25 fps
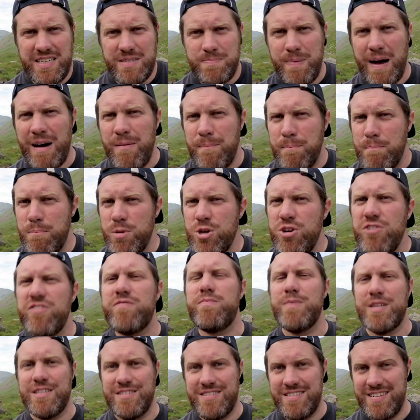it's about
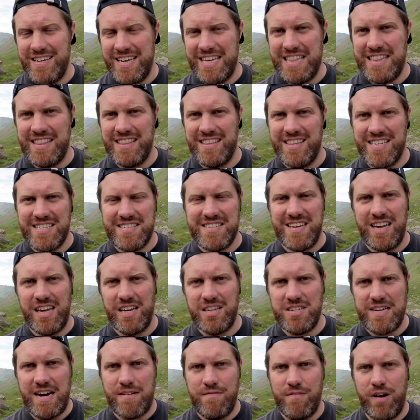movement in the
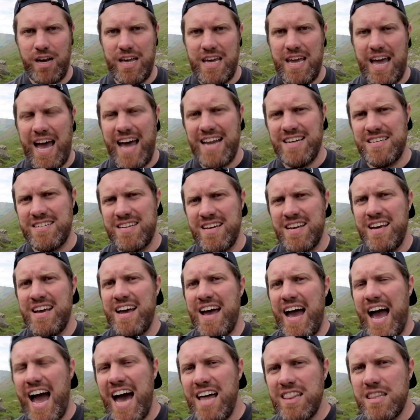scene generally. And
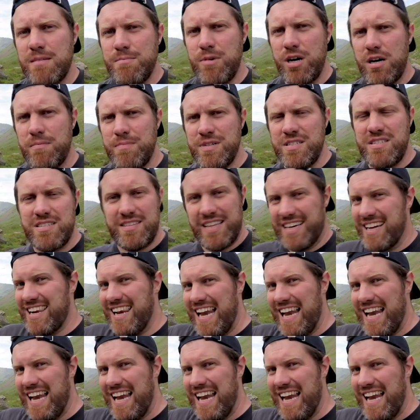at the moment, the